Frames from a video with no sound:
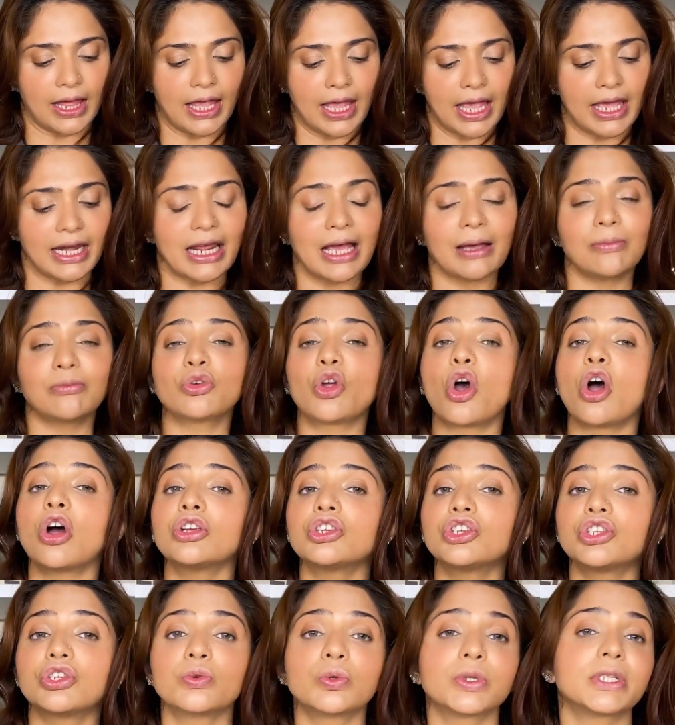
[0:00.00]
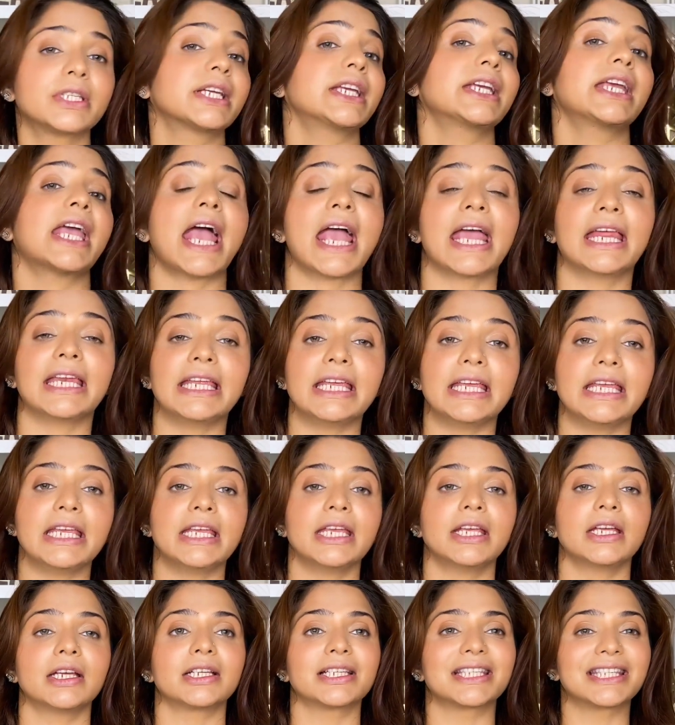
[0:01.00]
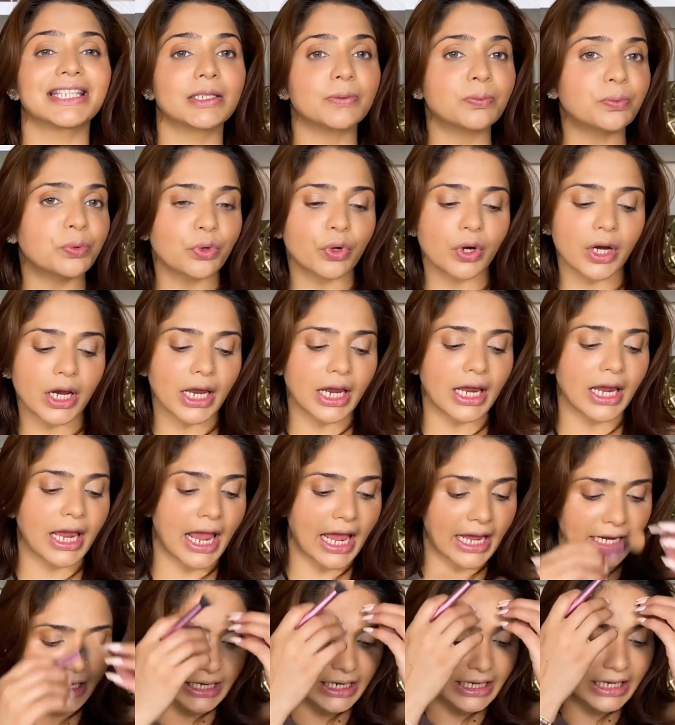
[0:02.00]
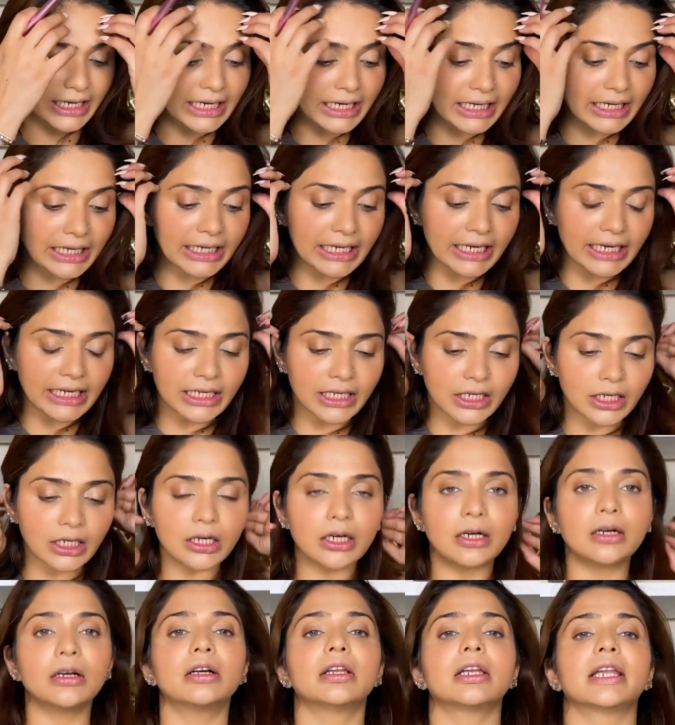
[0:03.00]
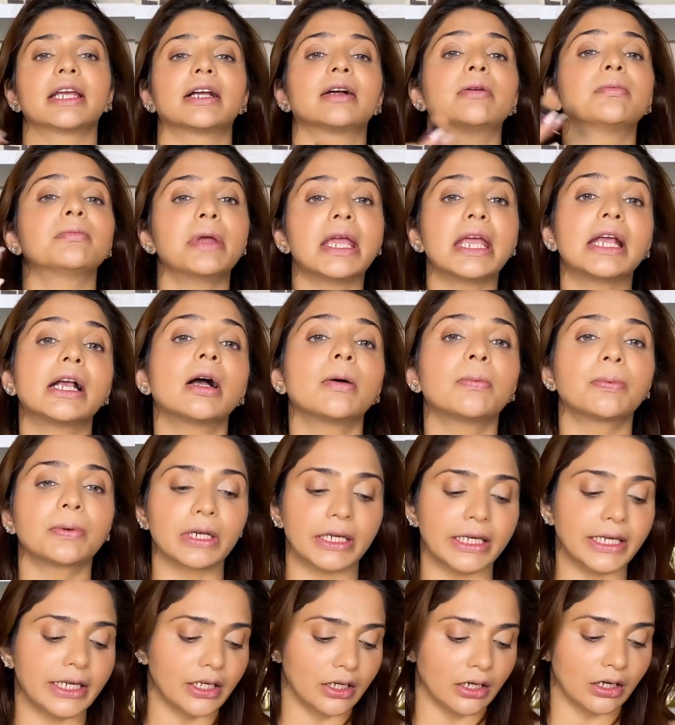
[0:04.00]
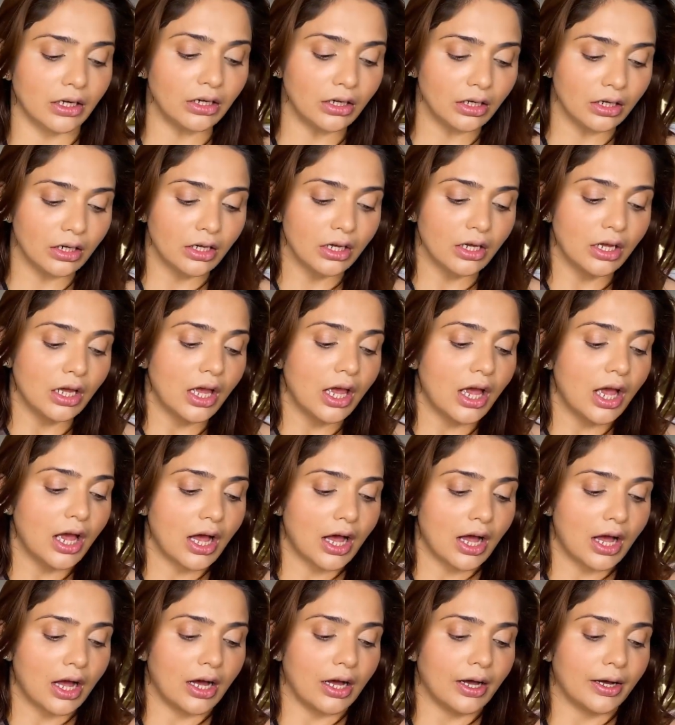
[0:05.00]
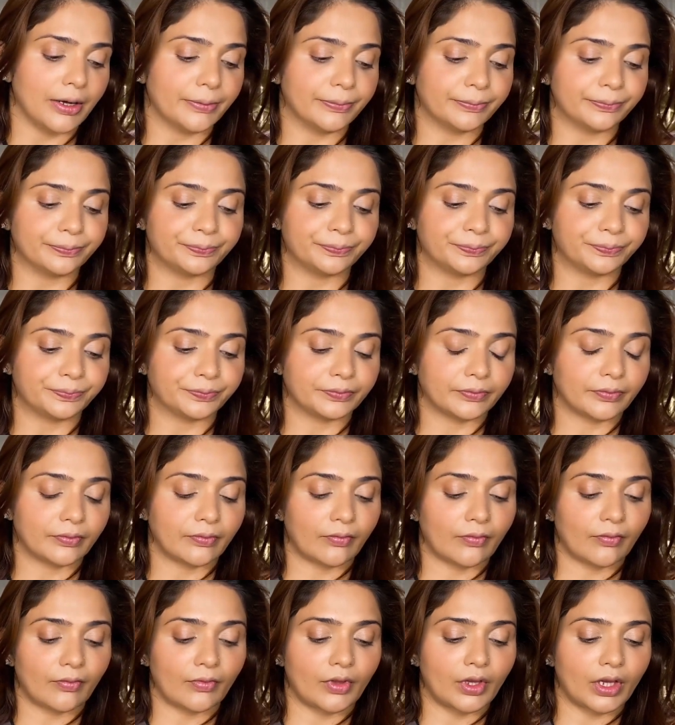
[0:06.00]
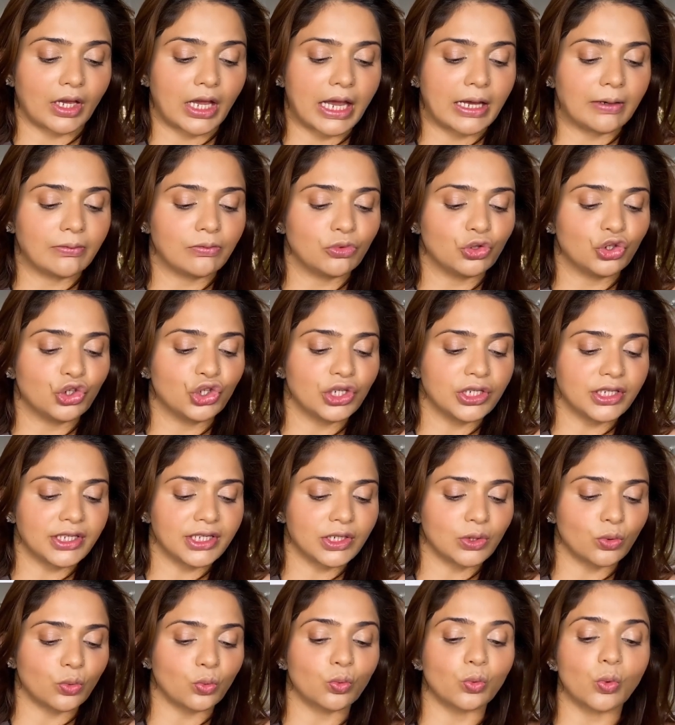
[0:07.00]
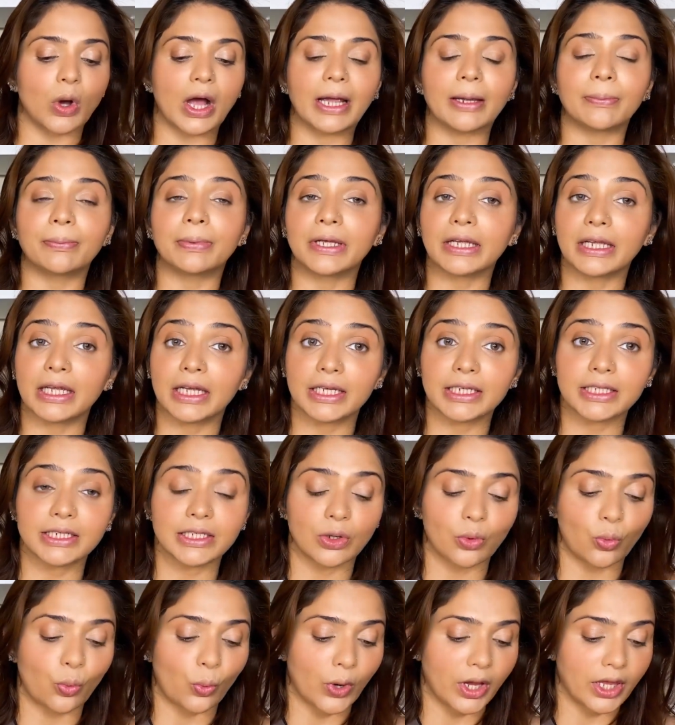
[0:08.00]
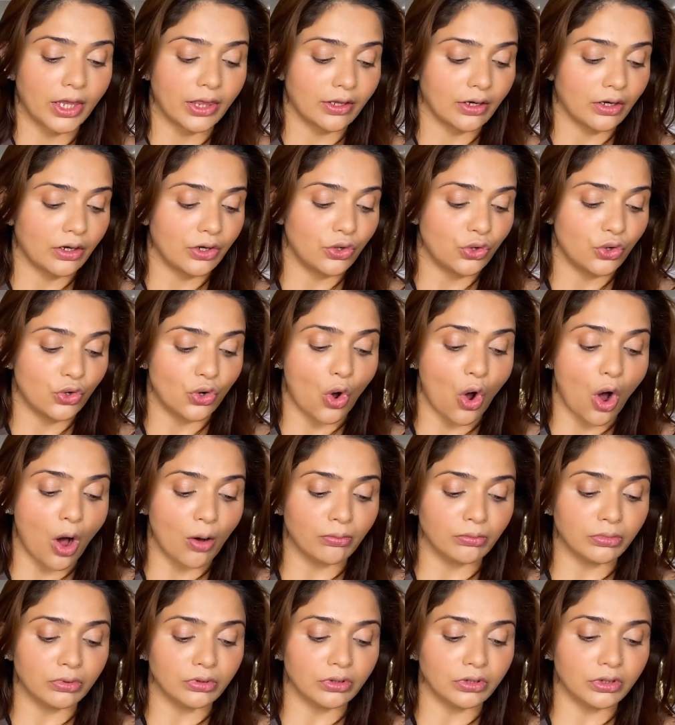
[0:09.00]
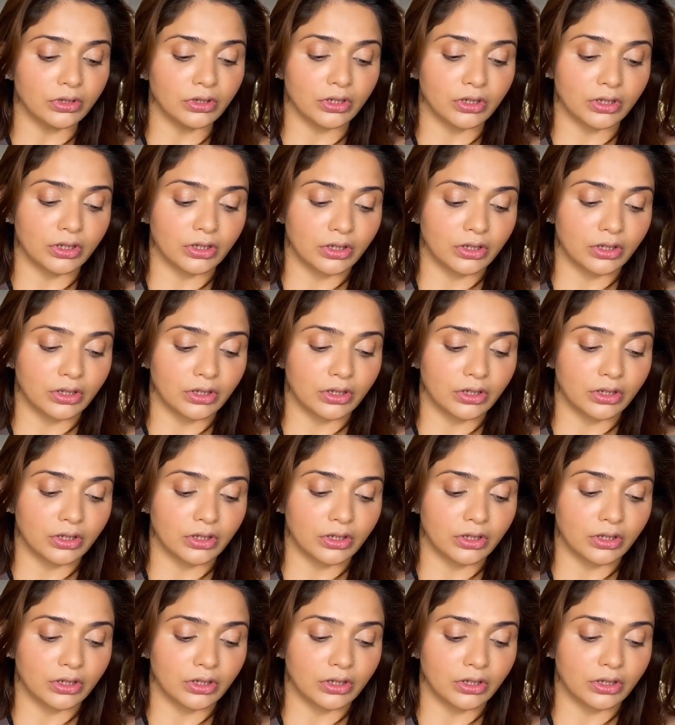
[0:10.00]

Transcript: And I'm not using any spray, any cleaner, like a makeup cleaner. I'm just wiping it with a normal